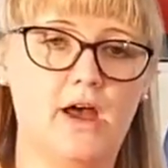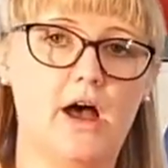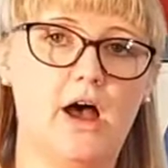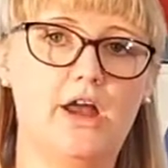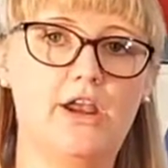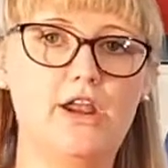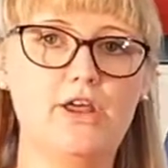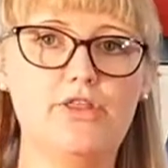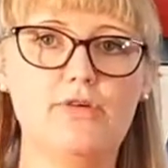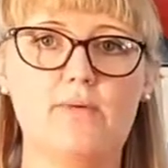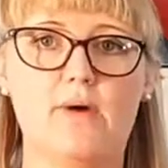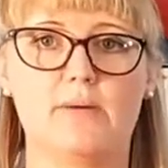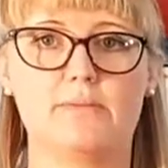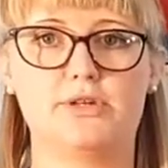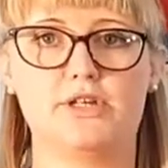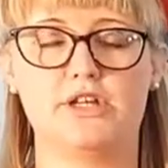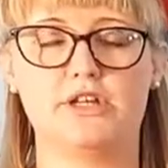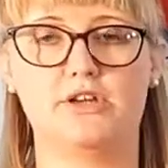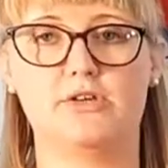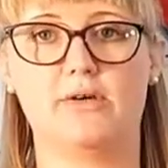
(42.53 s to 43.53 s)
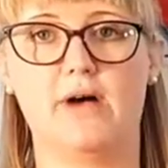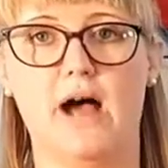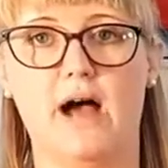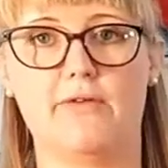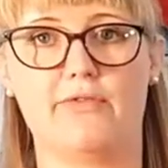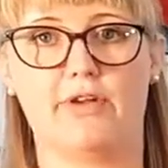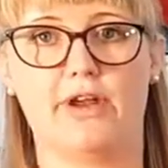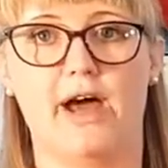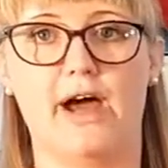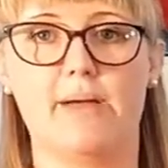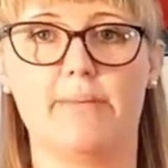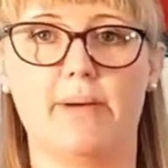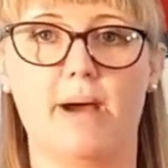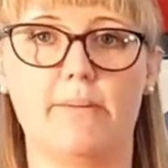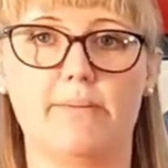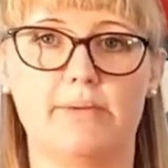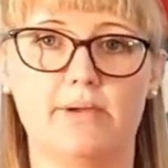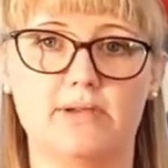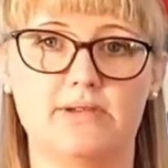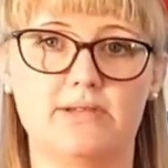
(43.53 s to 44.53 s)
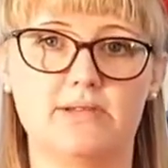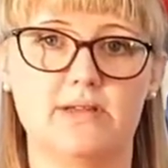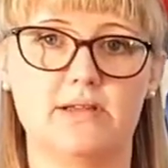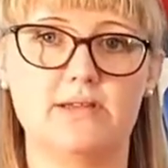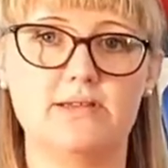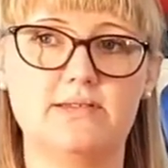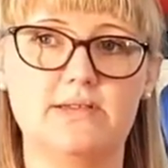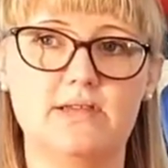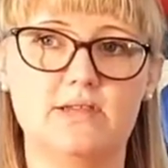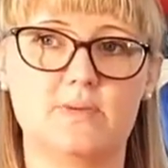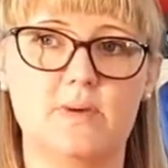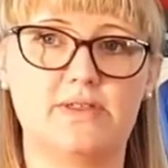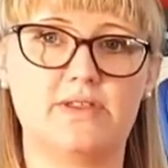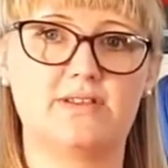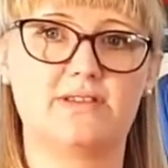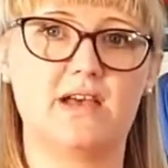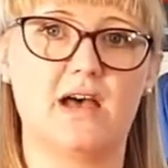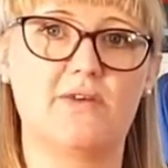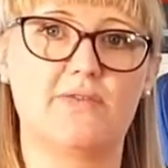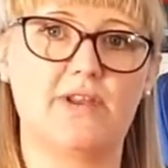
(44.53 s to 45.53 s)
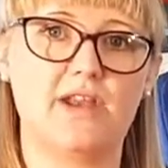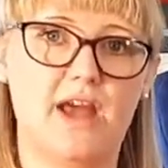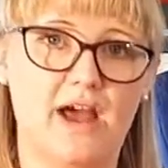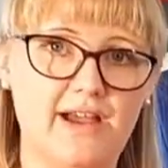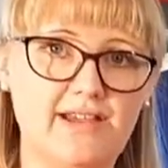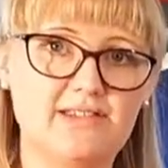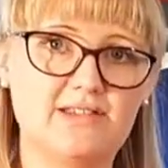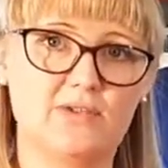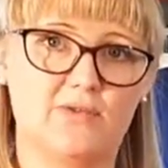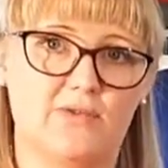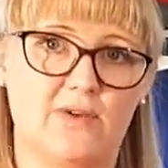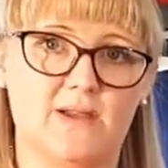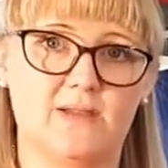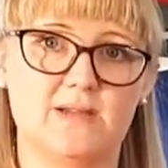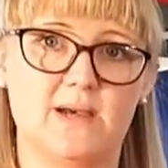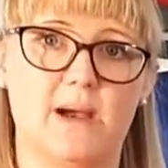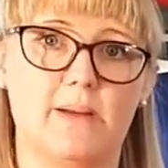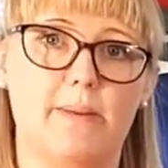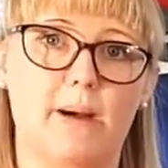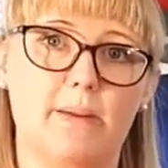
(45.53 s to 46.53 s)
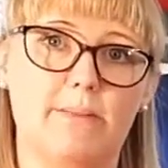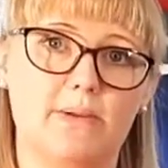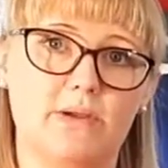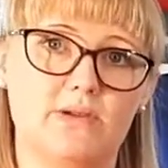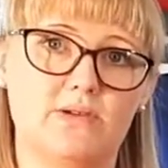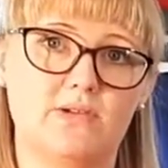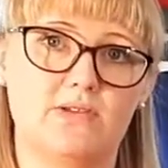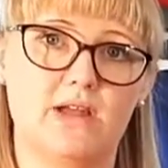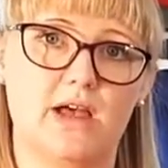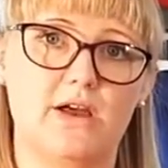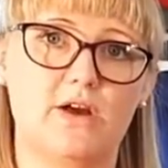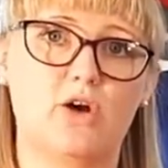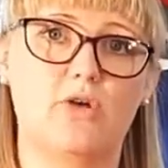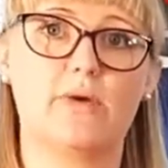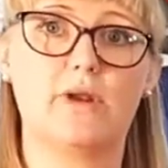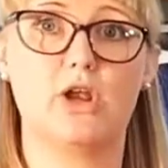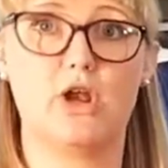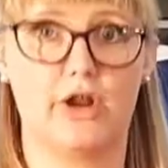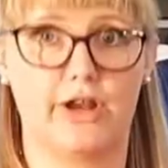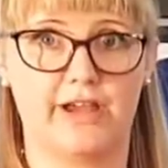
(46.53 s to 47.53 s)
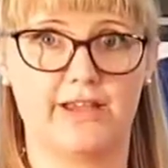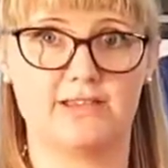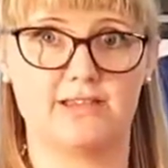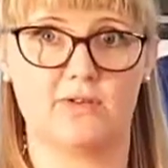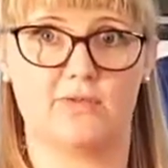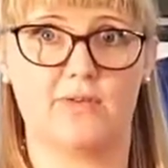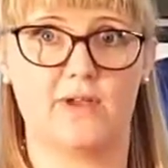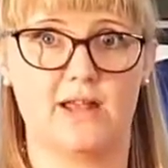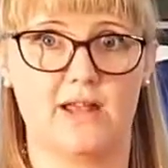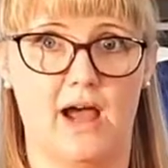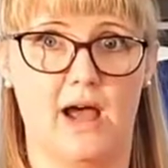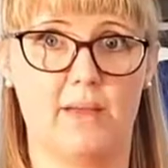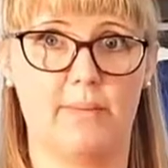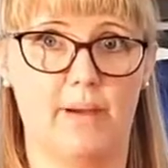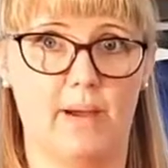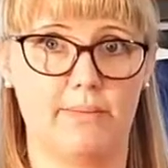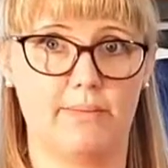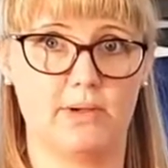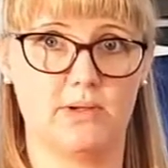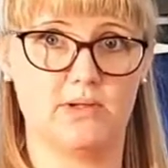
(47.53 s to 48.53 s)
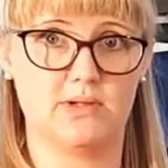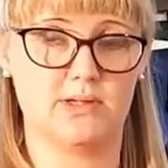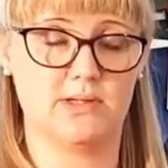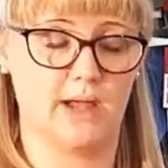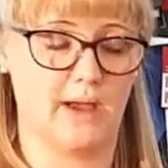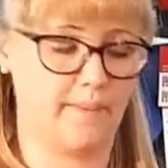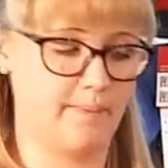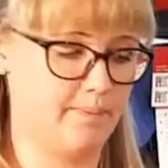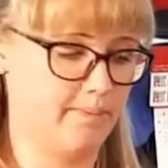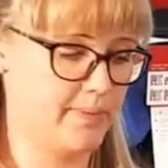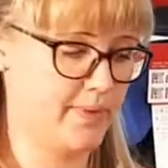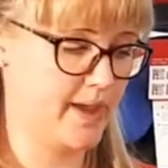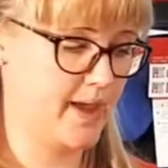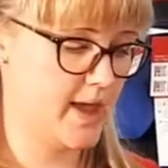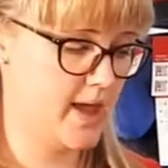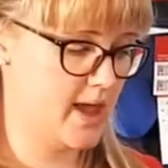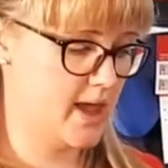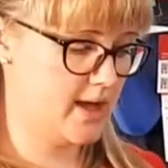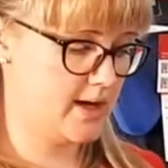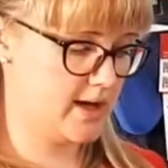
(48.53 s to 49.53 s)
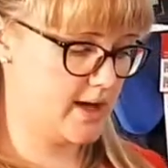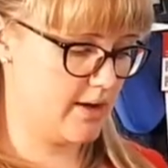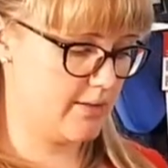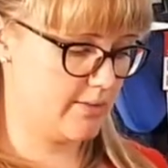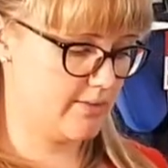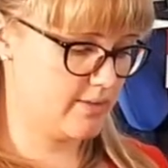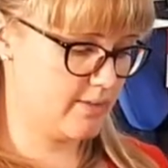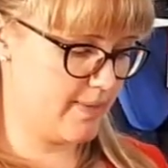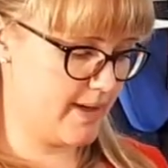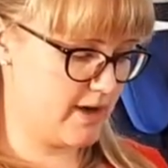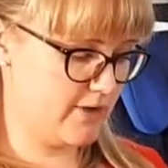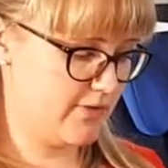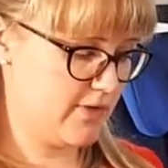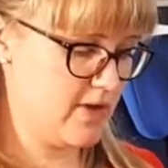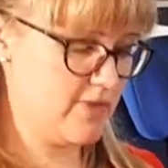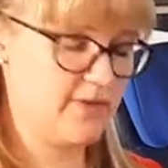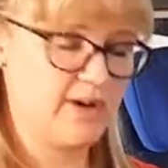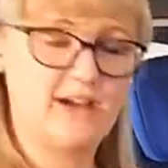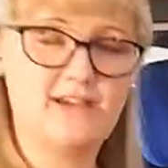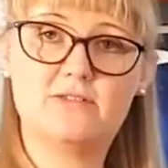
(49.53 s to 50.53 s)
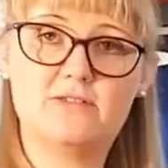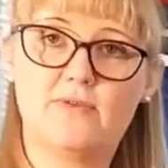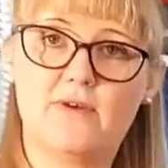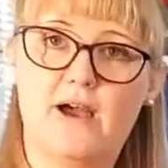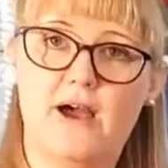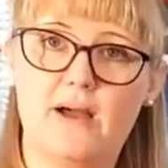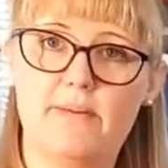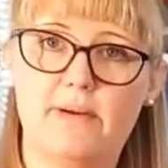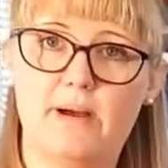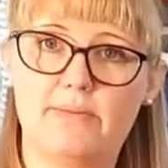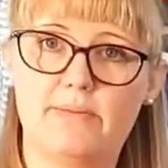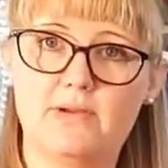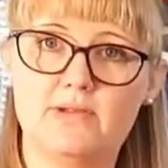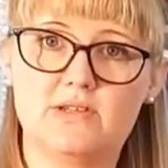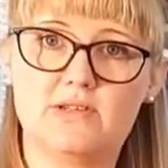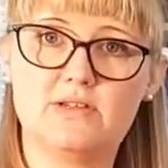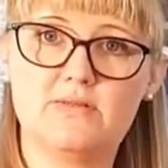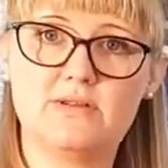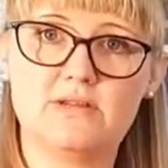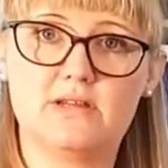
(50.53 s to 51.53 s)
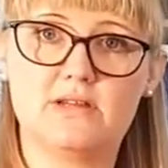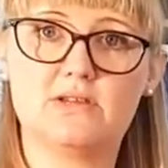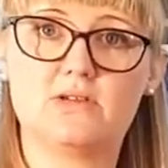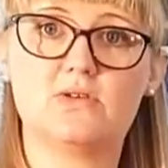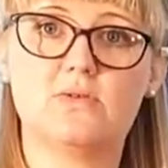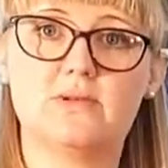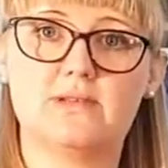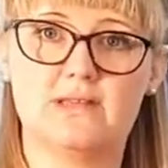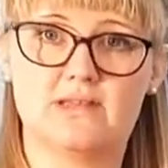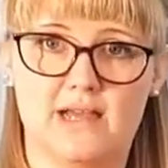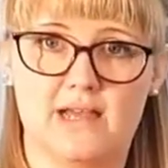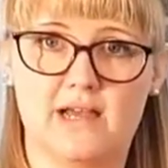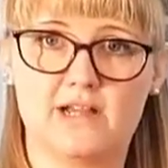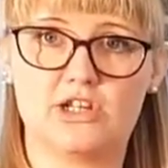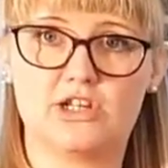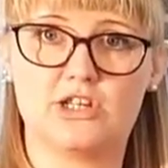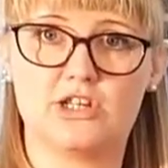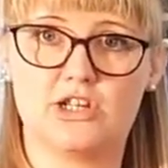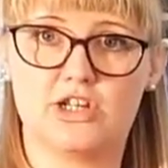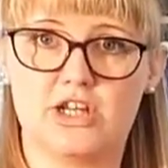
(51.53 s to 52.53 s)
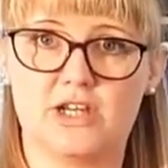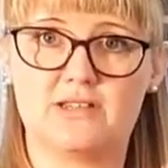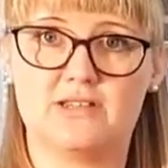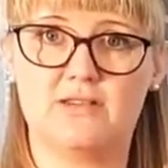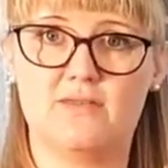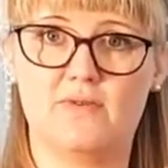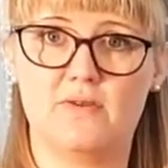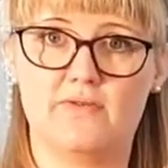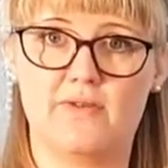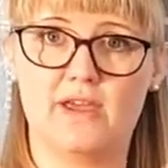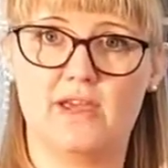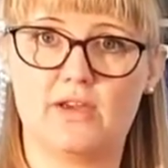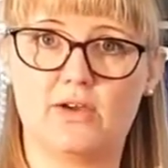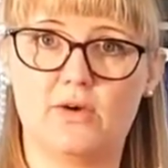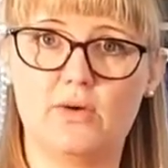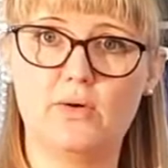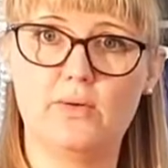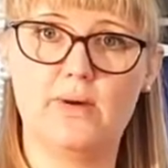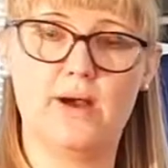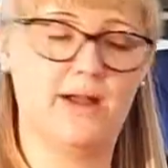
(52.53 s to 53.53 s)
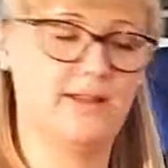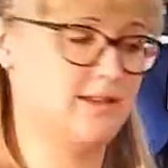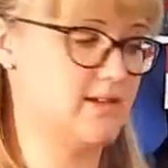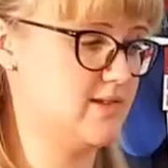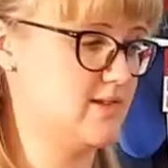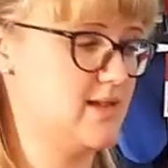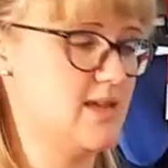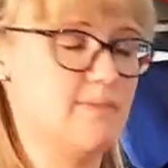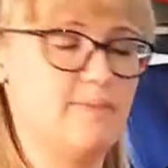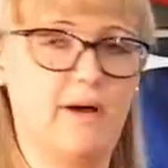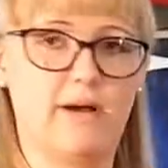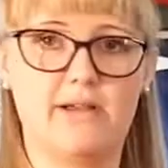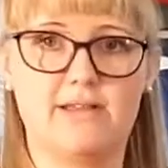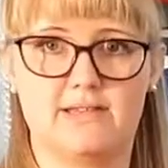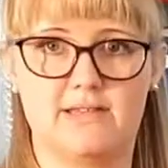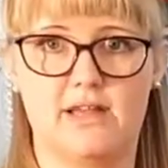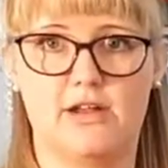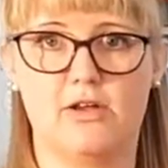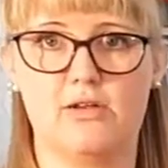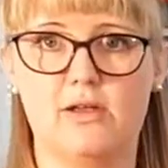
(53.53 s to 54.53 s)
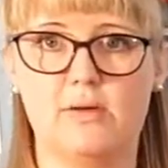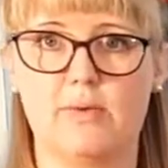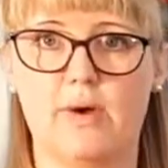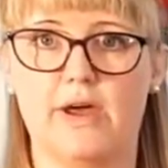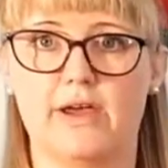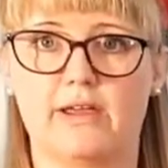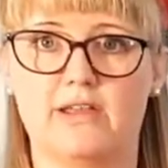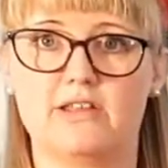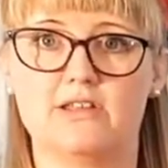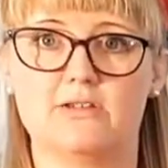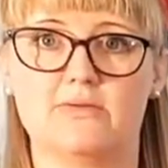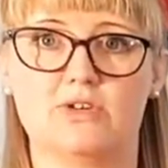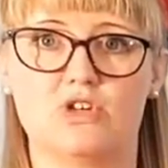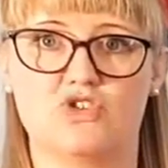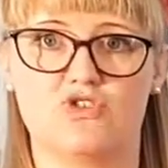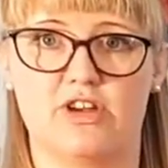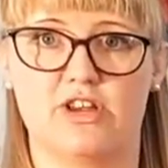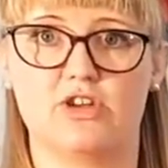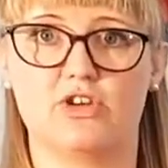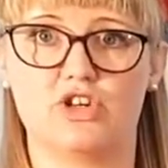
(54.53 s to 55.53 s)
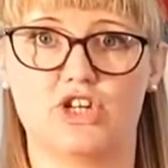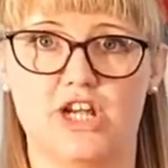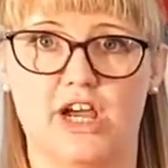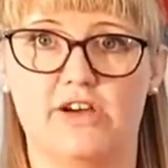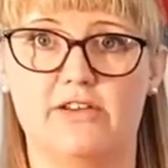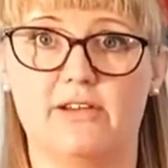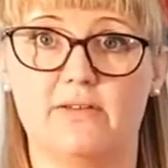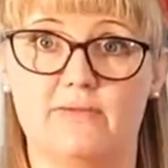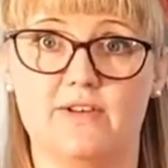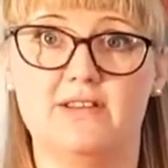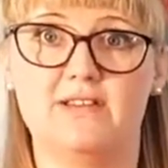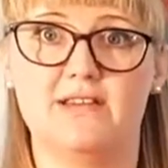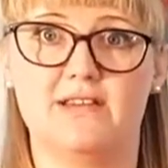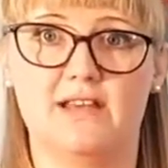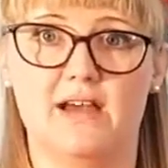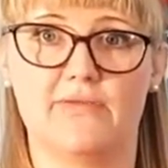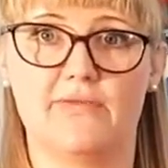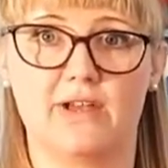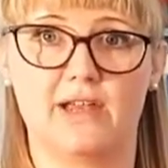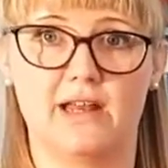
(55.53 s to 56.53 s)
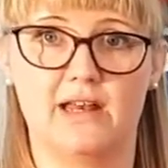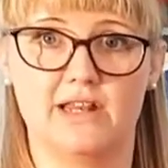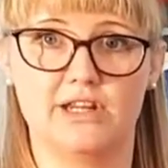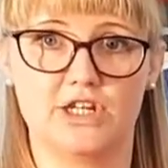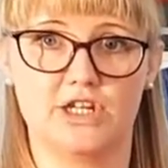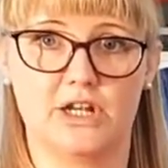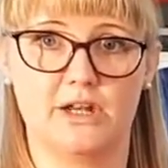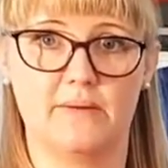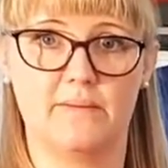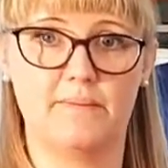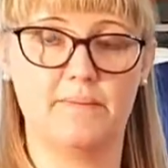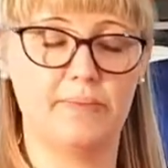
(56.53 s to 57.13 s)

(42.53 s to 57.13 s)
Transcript: Another option you'll have on high back boosters is whether to have an ISOFIT high back booster or a non-ISOFIT high back booster. Now, the benefit of an ISOFIT high back booster is that it's always attached to the chassis of your vehicle, and the seatbelt is then only working to restrain your child if you did have a collision.